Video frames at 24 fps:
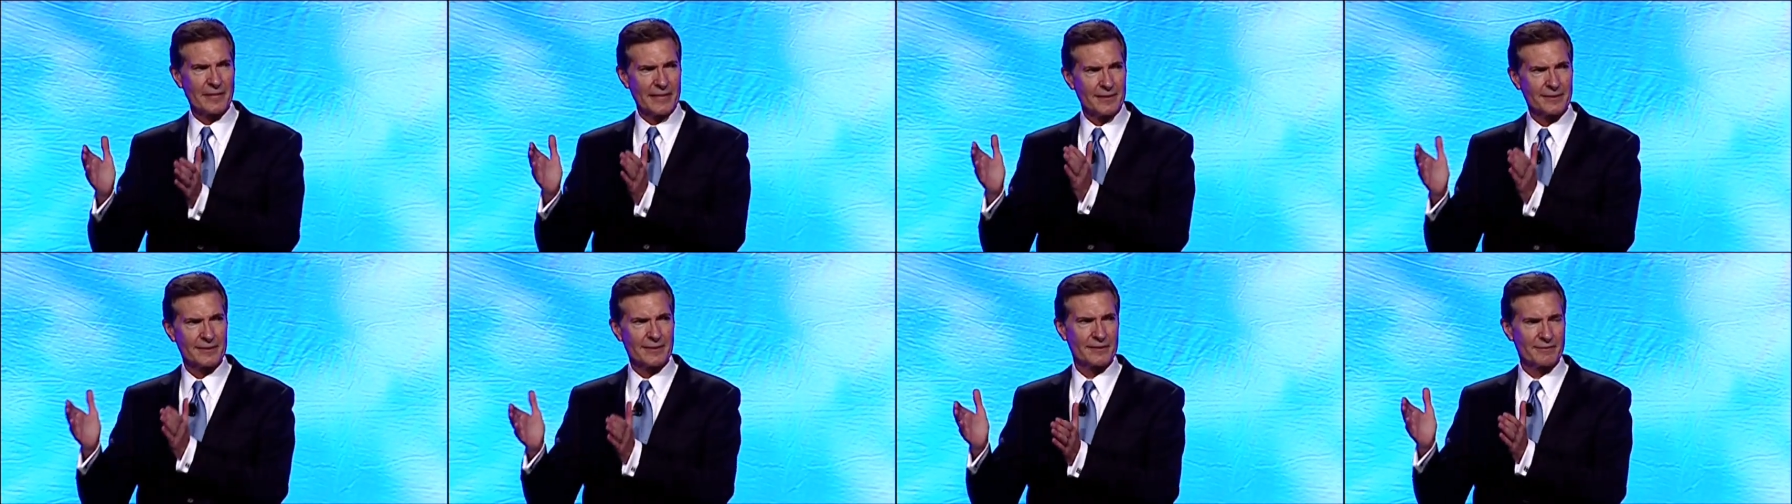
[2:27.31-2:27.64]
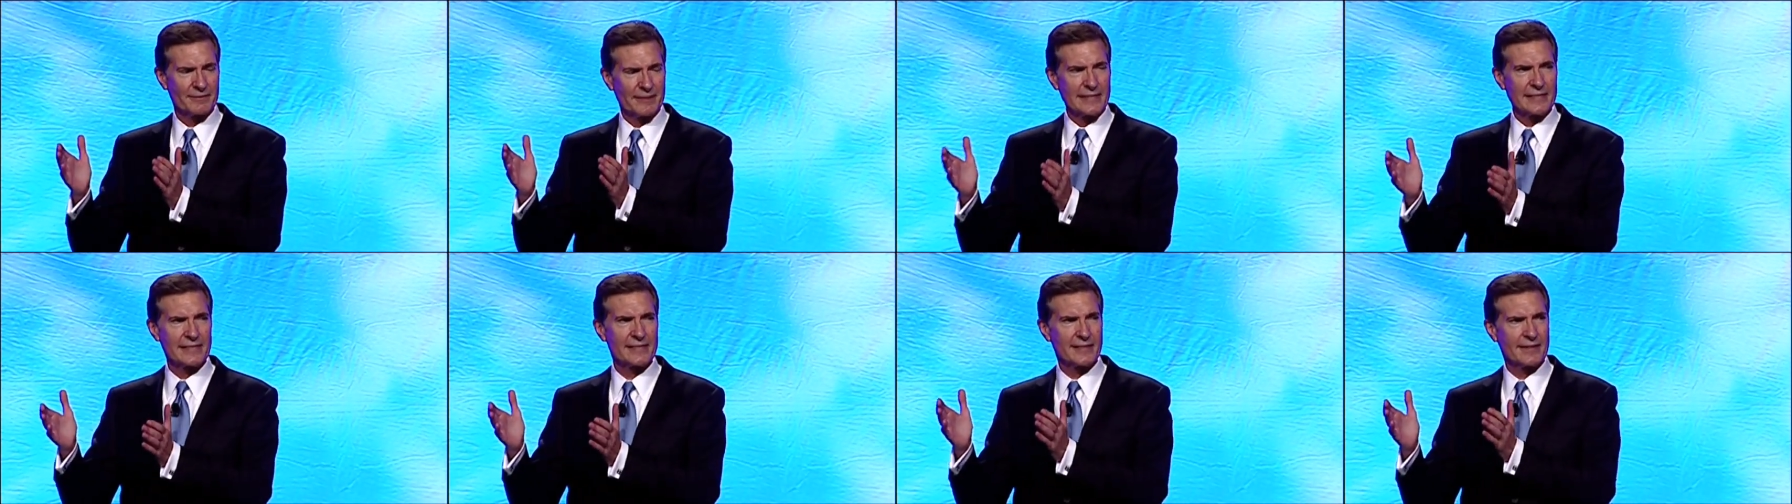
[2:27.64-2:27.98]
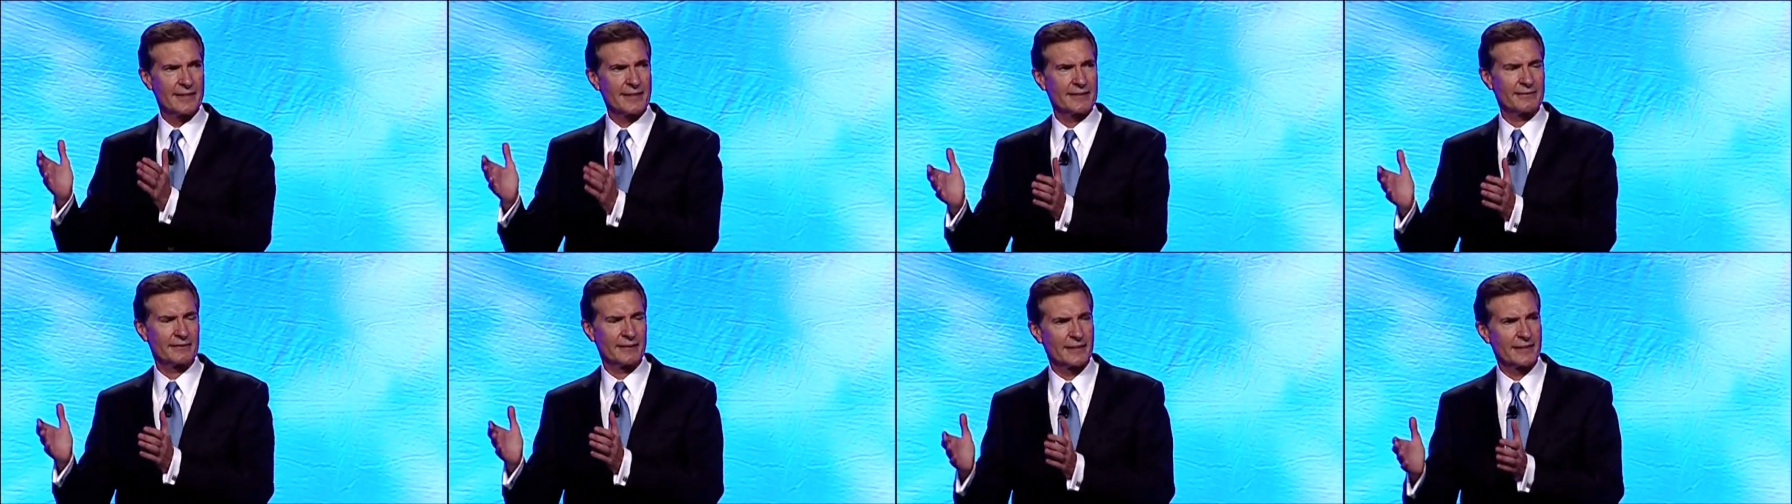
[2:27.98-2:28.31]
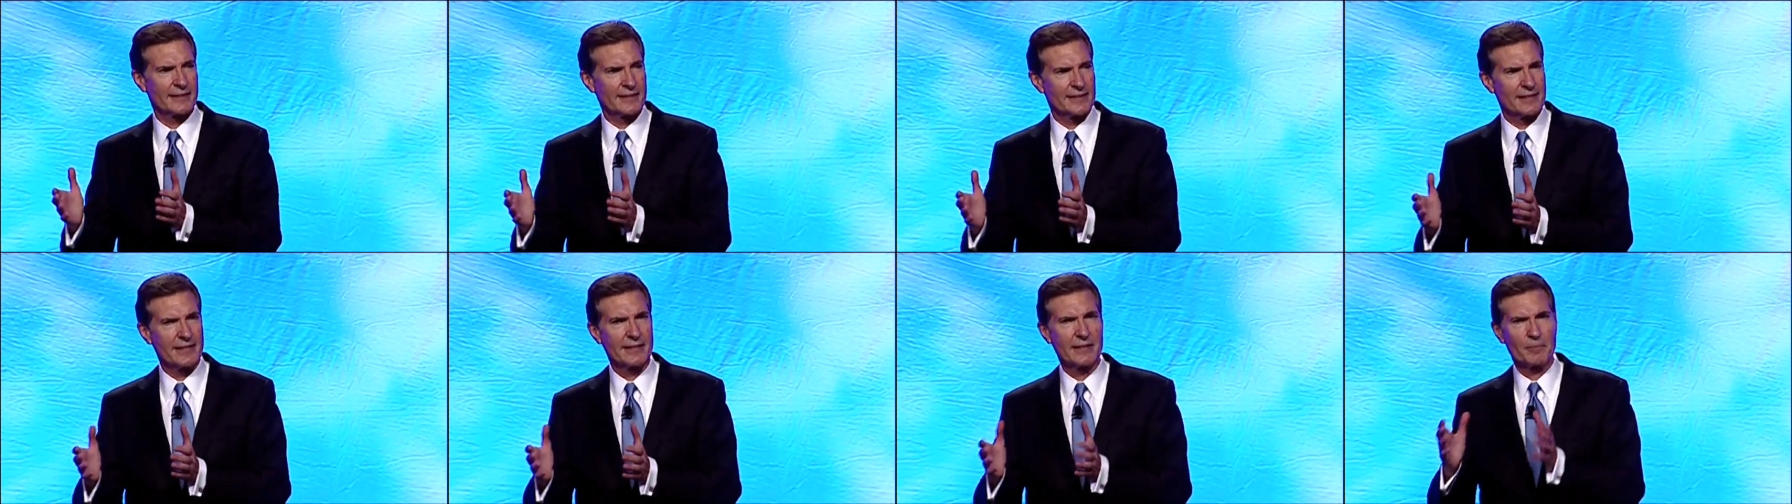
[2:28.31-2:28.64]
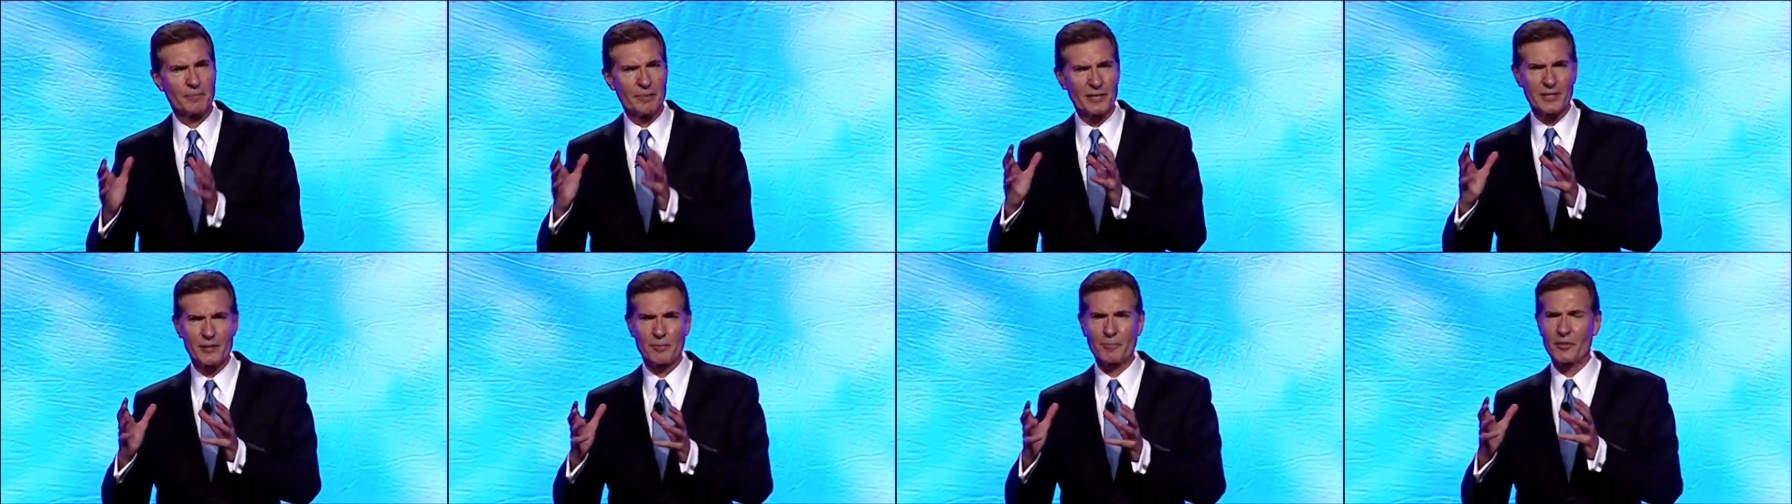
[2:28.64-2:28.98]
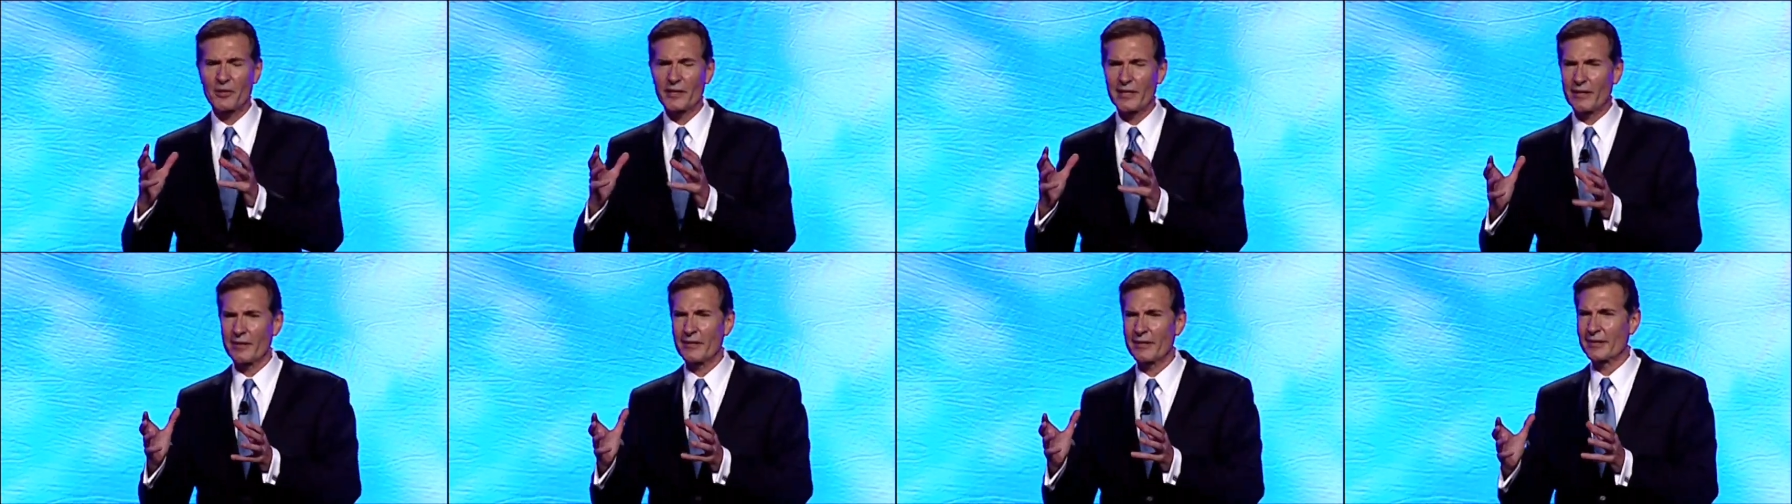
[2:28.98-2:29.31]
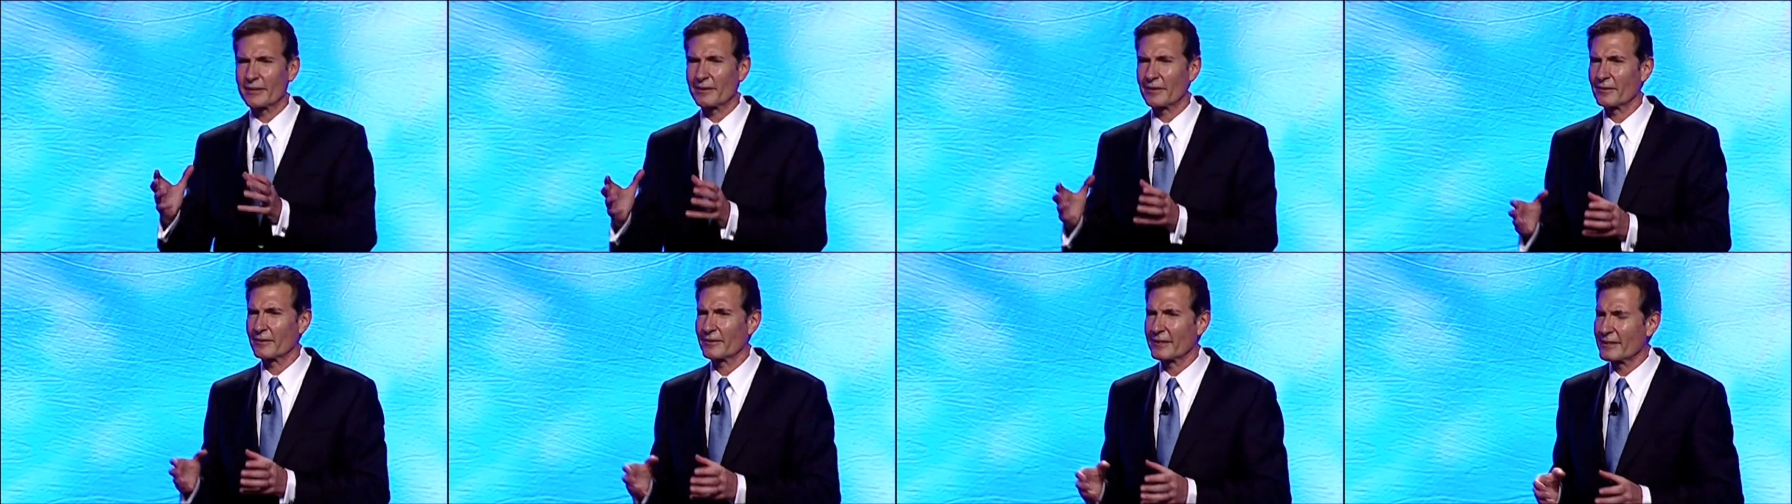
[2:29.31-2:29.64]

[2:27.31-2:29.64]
out of these conflicts in the Pittsburgh area alone.